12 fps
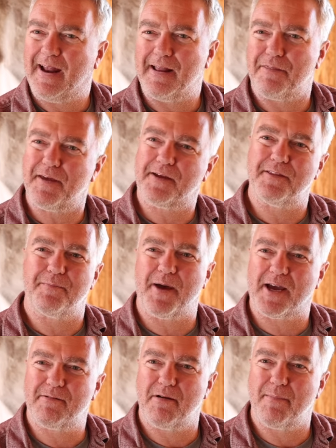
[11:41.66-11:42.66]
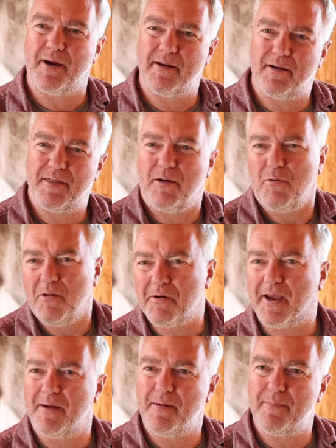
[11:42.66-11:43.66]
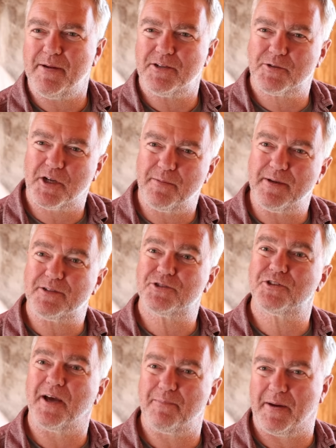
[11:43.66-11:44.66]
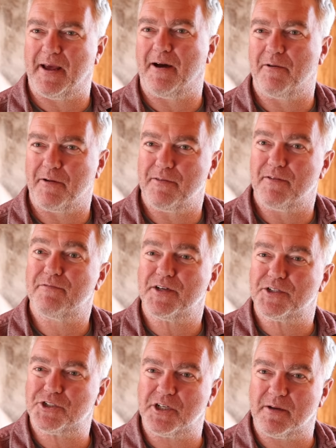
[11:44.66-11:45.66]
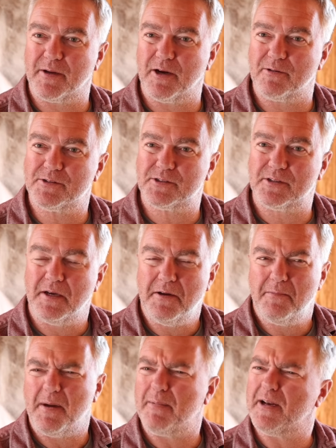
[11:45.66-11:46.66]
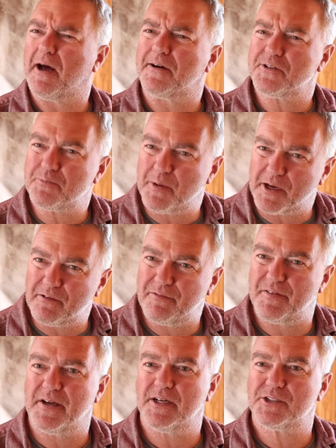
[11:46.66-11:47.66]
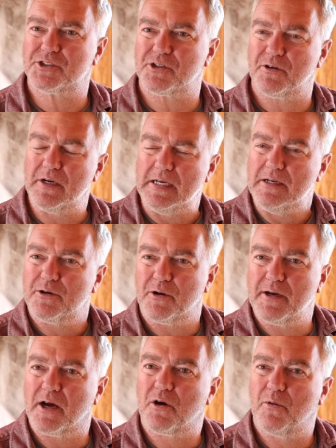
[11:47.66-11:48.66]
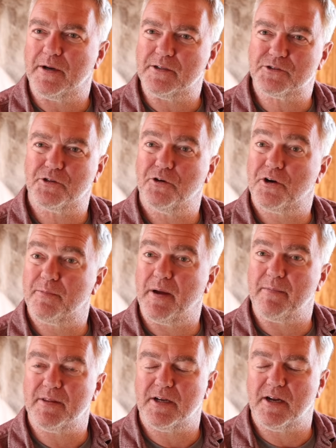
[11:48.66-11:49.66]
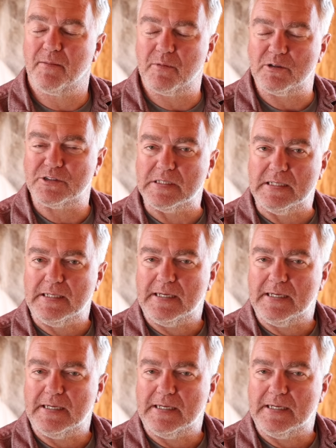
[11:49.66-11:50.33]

And I think in the back of my mind, I thought, well, okay, maybe it's going to be a step down on the fishing. You know, it's maybe not as big a fish or not quite as good, or maybe the numbers.